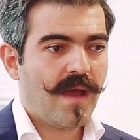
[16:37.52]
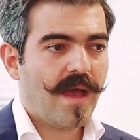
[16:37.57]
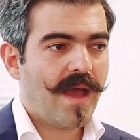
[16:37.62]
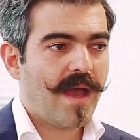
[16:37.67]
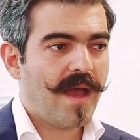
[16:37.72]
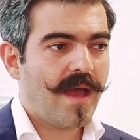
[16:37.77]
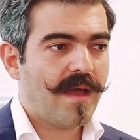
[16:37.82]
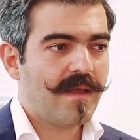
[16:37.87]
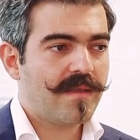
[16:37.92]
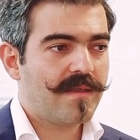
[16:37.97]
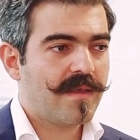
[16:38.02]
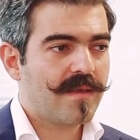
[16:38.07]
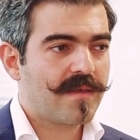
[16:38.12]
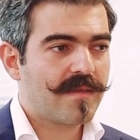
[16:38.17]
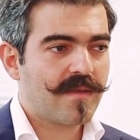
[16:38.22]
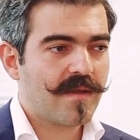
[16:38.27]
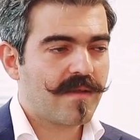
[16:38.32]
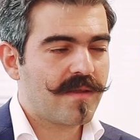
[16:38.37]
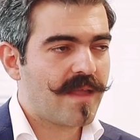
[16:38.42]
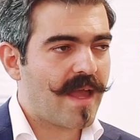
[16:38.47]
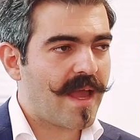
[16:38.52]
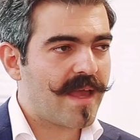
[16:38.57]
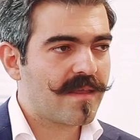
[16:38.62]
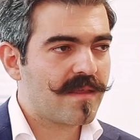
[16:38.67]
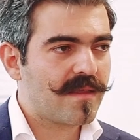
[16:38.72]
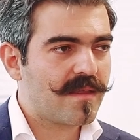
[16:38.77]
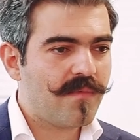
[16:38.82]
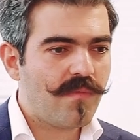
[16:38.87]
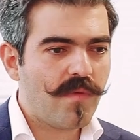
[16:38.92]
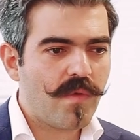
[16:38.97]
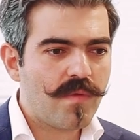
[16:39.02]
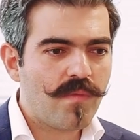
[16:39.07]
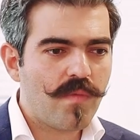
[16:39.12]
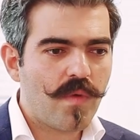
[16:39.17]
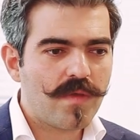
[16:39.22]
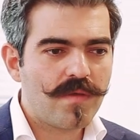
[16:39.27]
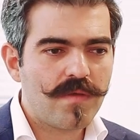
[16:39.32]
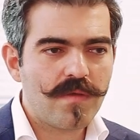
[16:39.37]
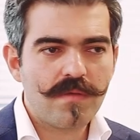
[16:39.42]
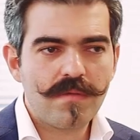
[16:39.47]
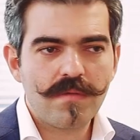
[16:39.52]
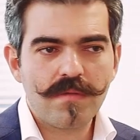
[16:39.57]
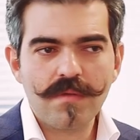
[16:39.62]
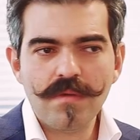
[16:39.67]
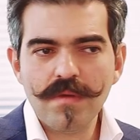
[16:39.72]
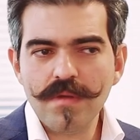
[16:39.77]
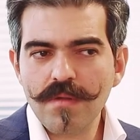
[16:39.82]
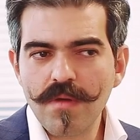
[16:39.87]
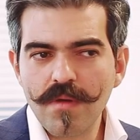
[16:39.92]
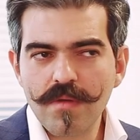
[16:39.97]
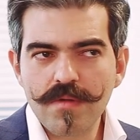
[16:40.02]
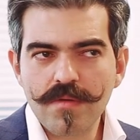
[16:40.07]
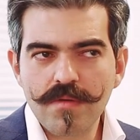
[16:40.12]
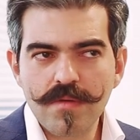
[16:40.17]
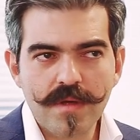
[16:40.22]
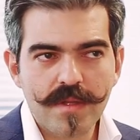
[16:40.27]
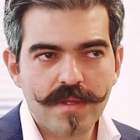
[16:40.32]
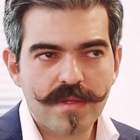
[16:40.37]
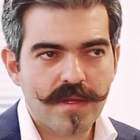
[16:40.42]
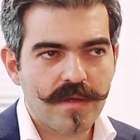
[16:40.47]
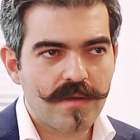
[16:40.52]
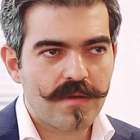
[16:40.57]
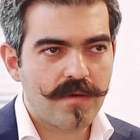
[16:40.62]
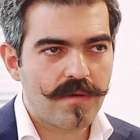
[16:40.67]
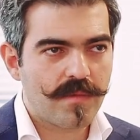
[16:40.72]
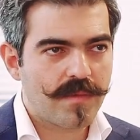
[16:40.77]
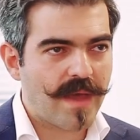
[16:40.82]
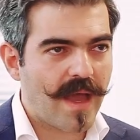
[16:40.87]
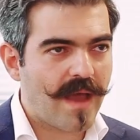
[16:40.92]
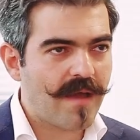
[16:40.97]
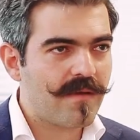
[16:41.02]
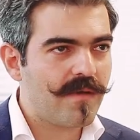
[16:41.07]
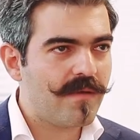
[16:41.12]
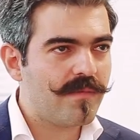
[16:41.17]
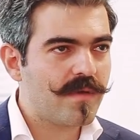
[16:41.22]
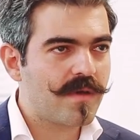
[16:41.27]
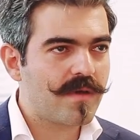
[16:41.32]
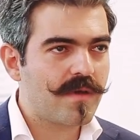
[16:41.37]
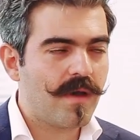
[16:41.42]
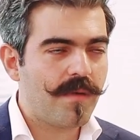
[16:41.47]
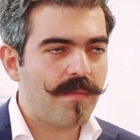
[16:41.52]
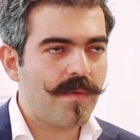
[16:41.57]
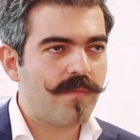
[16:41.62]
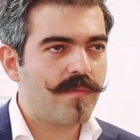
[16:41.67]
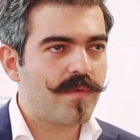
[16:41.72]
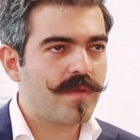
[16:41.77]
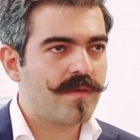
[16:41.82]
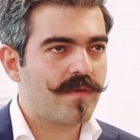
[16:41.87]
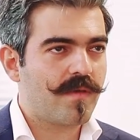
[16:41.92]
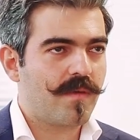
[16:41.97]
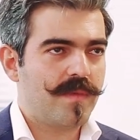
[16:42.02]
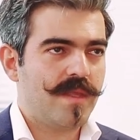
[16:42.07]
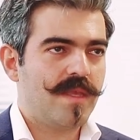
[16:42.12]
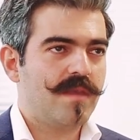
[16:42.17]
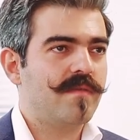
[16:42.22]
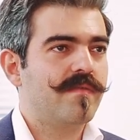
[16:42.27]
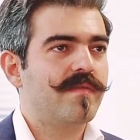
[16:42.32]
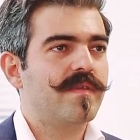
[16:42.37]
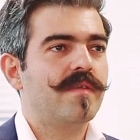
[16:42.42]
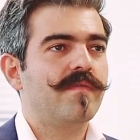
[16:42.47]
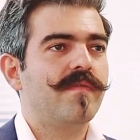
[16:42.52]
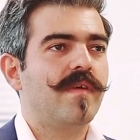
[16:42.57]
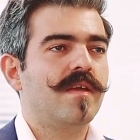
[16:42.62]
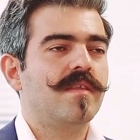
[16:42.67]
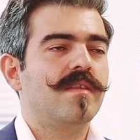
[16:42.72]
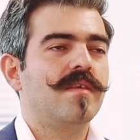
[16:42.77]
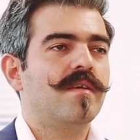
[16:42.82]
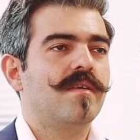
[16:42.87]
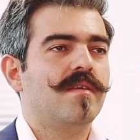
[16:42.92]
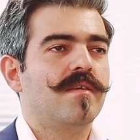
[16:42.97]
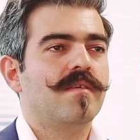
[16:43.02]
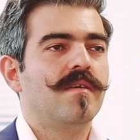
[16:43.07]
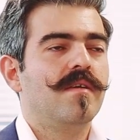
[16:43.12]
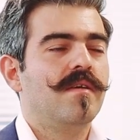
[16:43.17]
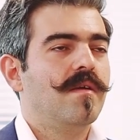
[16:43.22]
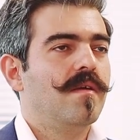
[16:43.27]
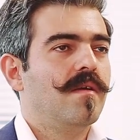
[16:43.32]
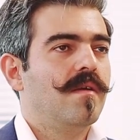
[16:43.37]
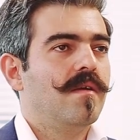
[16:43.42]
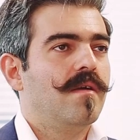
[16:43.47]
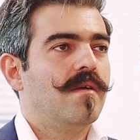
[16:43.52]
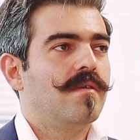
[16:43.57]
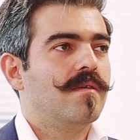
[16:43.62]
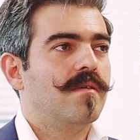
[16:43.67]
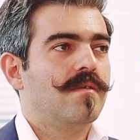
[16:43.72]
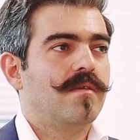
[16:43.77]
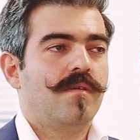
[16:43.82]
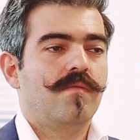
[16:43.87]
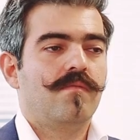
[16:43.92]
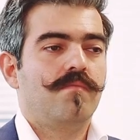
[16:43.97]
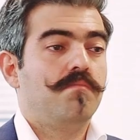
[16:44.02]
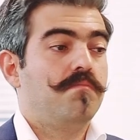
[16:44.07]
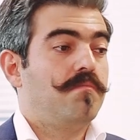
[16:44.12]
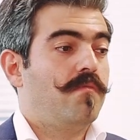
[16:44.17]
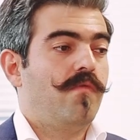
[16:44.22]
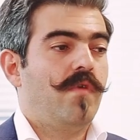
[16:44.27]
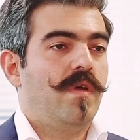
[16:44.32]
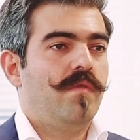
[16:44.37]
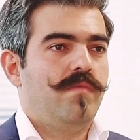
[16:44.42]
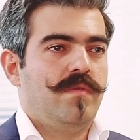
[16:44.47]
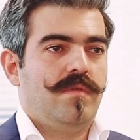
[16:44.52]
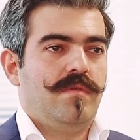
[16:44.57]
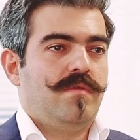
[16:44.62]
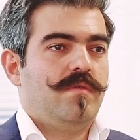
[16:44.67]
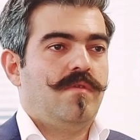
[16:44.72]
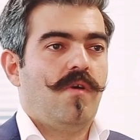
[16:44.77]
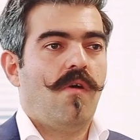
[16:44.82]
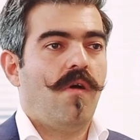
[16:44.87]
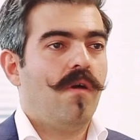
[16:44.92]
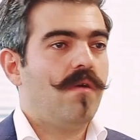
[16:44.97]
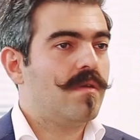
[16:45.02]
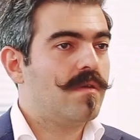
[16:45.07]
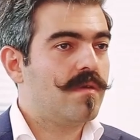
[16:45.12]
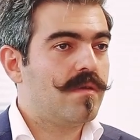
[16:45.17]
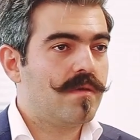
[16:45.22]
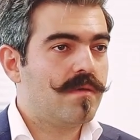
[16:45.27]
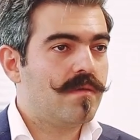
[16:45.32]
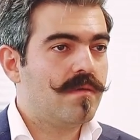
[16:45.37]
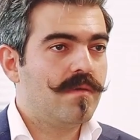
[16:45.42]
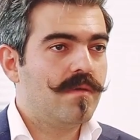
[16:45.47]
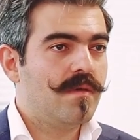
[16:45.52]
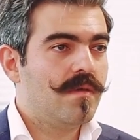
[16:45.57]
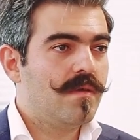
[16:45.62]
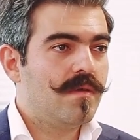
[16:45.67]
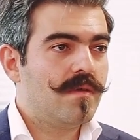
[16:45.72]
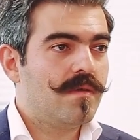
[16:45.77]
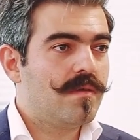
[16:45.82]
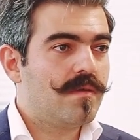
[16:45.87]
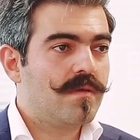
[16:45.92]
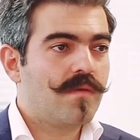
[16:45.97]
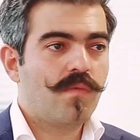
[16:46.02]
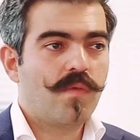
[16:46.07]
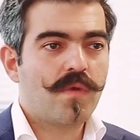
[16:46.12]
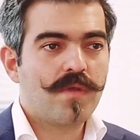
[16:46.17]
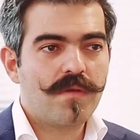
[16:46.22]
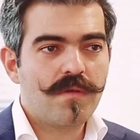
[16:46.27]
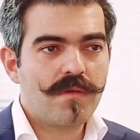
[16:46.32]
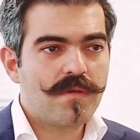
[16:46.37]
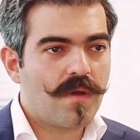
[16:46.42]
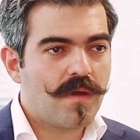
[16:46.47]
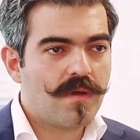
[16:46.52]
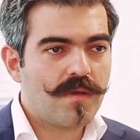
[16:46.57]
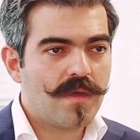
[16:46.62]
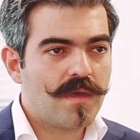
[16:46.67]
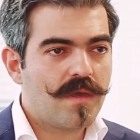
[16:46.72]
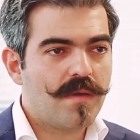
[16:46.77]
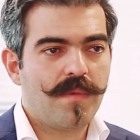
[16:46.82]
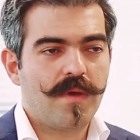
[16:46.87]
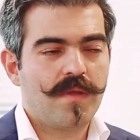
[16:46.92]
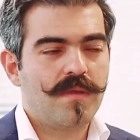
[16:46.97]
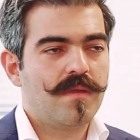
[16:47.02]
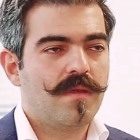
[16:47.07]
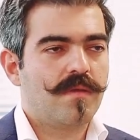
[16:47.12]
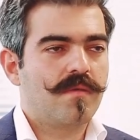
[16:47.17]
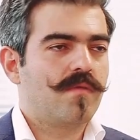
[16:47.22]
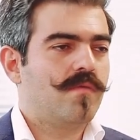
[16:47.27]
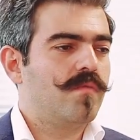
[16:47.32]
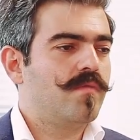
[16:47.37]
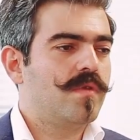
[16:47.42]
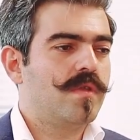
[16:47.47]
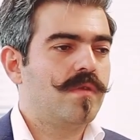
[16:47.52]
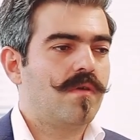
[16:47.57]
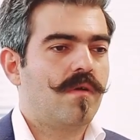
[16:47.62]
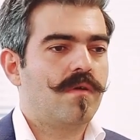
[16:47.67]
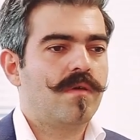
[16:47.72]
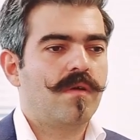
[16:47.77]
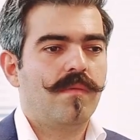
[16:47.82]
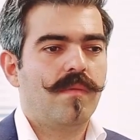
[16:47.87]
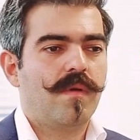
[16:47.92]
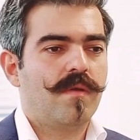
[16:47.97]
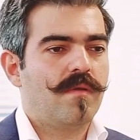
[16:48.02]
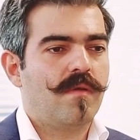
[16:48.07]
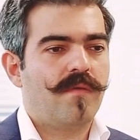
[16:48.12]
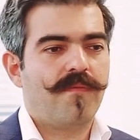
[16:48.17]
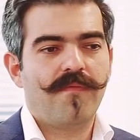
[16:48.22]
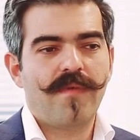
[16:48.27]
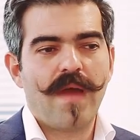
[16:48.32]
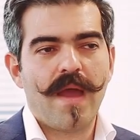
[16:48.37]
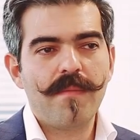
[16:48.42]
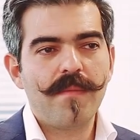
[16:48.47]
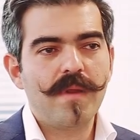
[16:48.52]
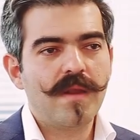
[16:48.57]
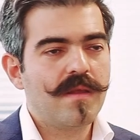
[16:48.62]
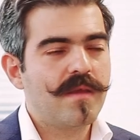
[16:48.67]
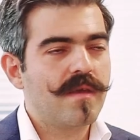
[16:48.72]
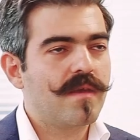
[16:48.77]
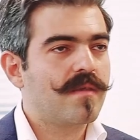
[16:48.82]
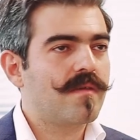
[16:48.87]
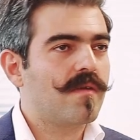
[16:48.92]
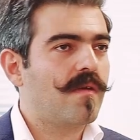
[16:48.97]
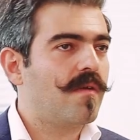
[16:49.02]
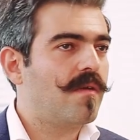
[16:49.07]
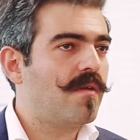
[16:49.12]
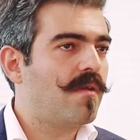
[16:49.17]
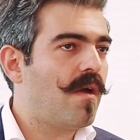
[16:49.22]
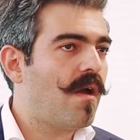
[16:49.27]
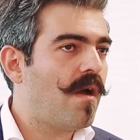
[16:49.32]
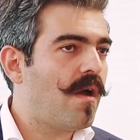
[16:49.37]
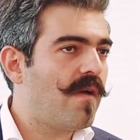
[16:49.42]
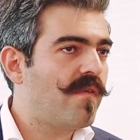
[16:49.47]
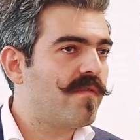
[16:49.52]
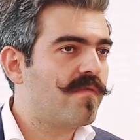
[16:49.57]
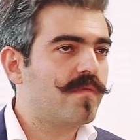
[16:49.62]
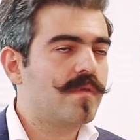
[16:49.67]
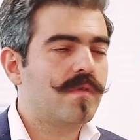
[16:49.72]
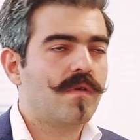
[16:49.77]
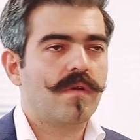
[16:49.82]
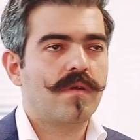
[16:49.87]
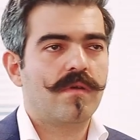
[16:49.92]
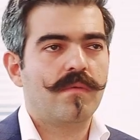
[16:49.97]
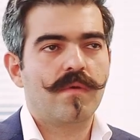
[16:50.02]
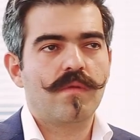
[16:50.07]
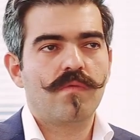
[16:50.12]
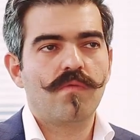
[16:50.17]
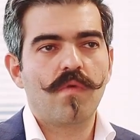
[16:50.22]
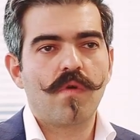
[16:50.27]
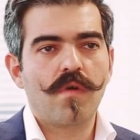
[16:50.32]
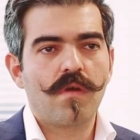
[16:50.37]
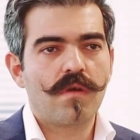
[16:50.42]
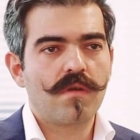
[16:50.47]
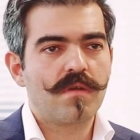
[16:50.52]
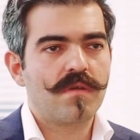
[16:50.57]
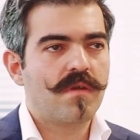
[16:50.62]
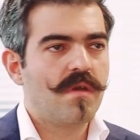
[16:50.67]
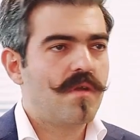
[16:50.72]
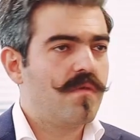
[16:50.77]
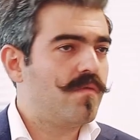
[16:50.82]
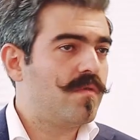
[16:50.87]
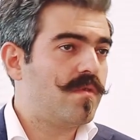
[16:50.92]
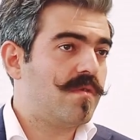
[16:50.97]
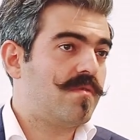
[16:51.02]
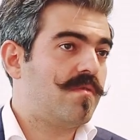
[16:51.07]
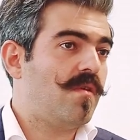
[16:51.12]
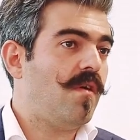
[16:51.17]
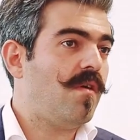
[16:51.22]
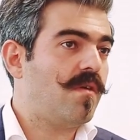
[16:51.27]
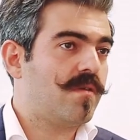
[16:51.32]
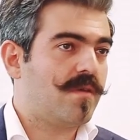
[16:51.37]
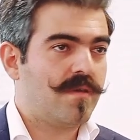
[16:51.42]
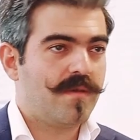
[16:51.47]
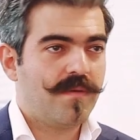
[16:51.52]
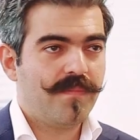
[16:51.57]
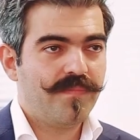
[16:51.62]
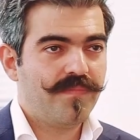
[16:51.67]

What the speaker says: And they started asking them, well, what do you do in those quilting groups? How come you come up with so many innovative ideas? And they said, well, talk. So what are you talking about in there? So we talk about our families, our lives, we talk about work, we just talk.